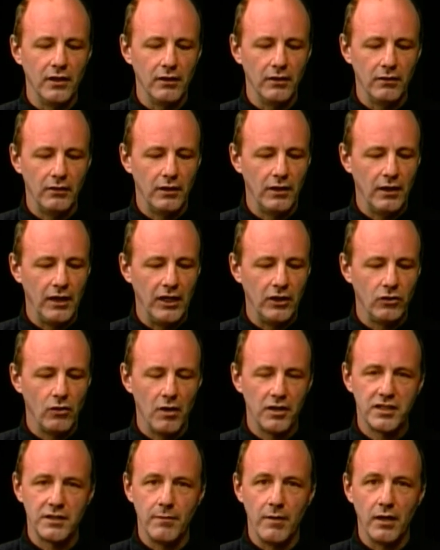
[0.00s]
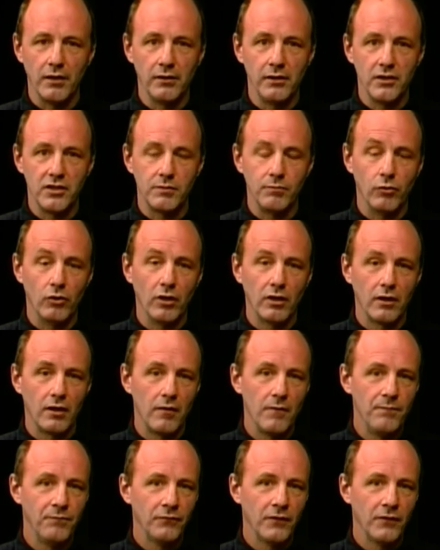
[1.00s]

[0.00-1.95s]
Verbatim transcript: and he talks about in this book